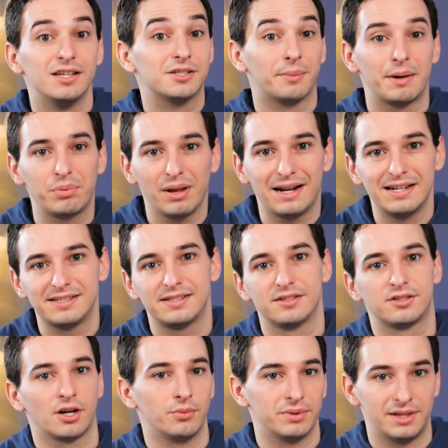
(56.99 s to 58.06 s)
So my plan is to
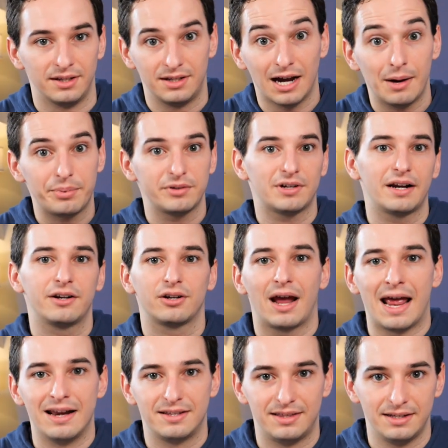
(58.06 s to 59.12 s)
start with the copywriter
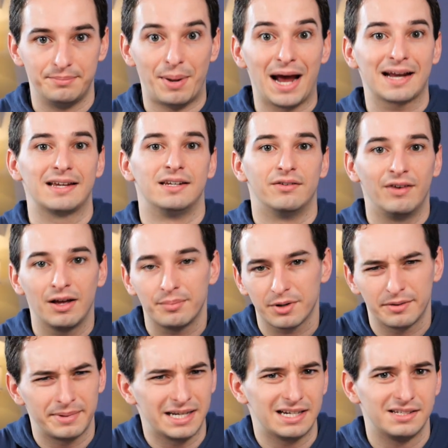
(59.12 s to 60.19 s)
and the backend
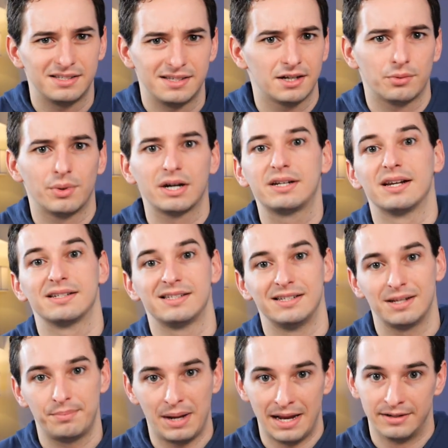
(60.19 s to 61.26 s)
developer because their work doesn't
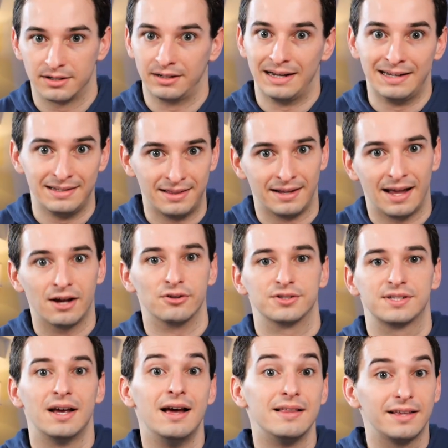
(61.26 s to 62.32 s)
depend on anything
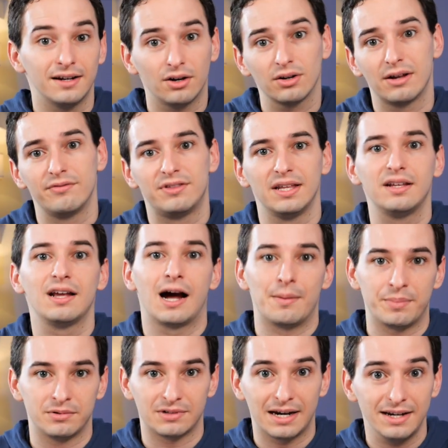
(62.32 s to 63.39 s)
else. Then I'll give the
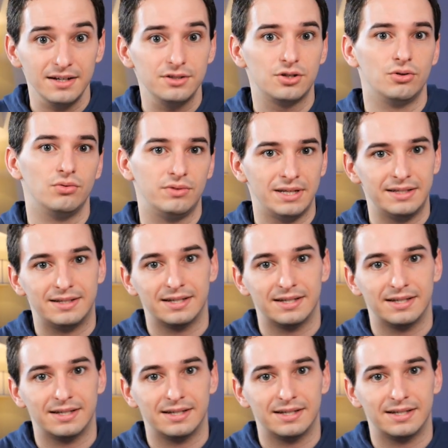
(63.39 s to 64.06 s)
copywriting to the